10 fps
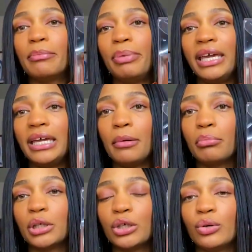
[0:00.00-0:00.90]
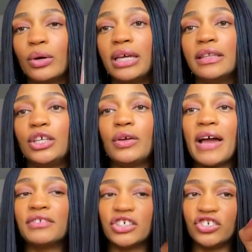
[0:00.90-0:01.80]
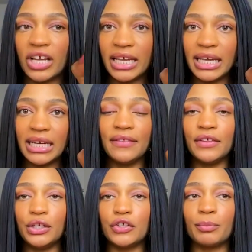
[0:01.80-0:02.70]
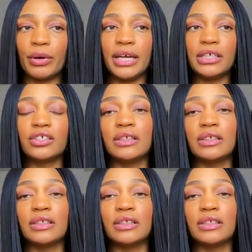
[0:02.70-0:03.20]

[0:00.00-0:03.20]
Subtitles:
Pink, blue, and then you have to shake it, and then you spray it.